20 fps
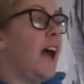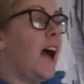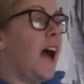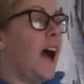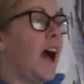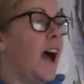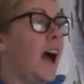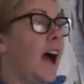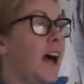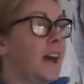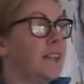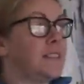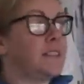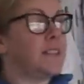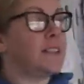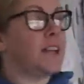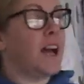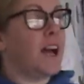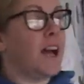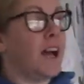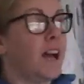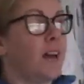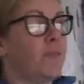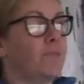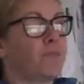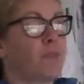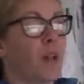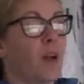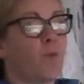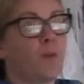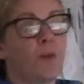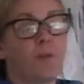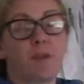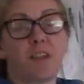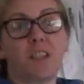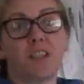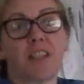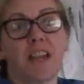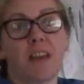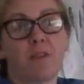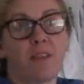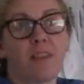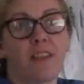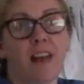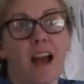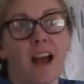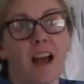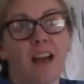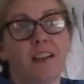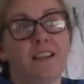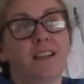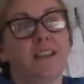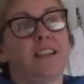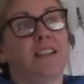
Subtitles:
and we've been sharing that.